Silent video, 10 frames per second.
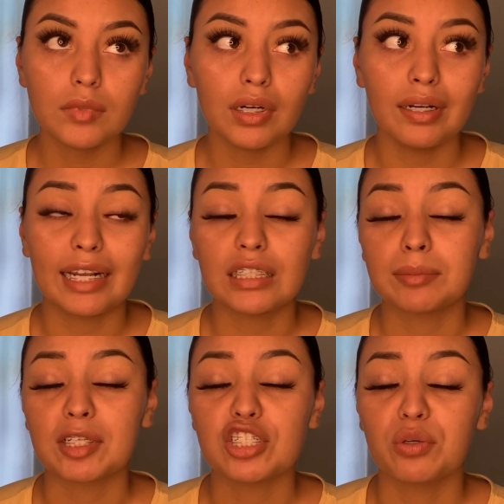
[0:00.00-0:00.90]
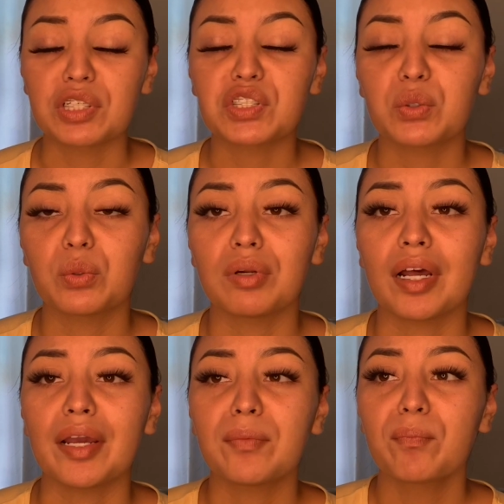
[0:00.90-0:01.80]
Like especially during school,
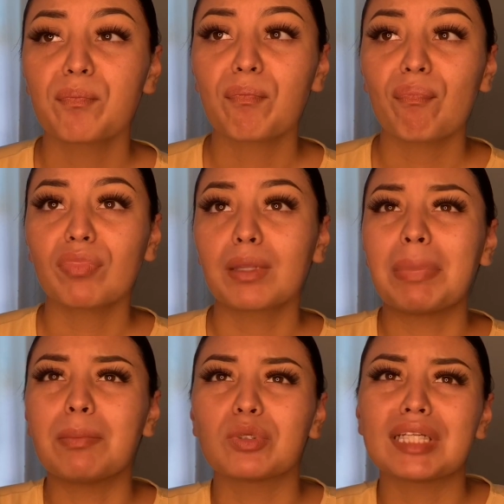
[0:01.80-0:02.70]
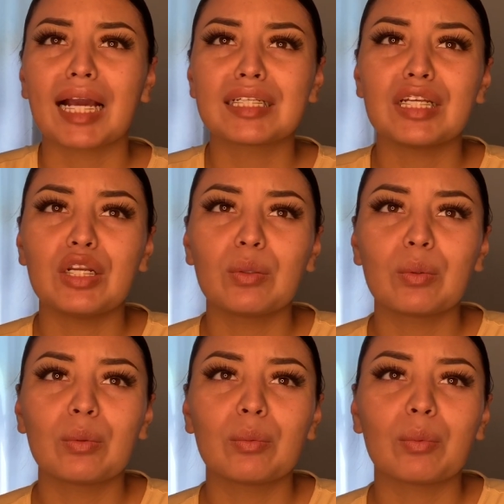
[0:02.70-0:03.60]
like people texting
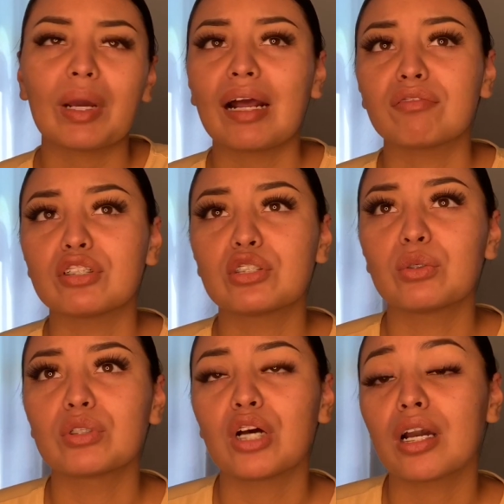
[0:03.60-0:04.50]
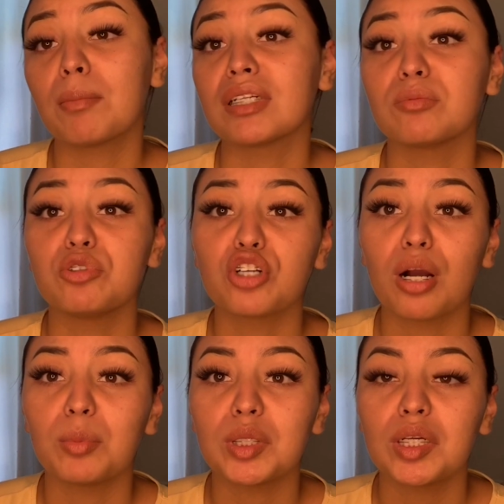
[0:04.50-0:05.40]
you right after school talking about some
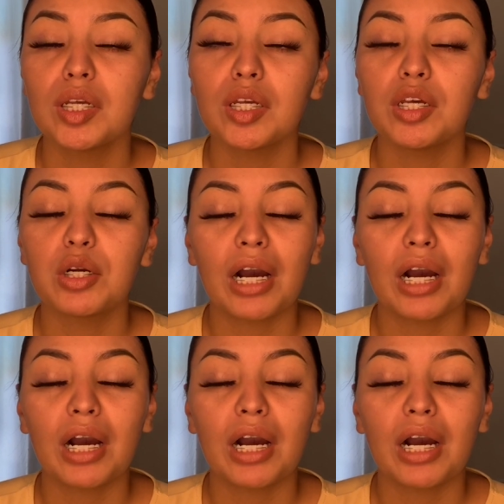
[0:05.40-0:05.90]
drama, you know.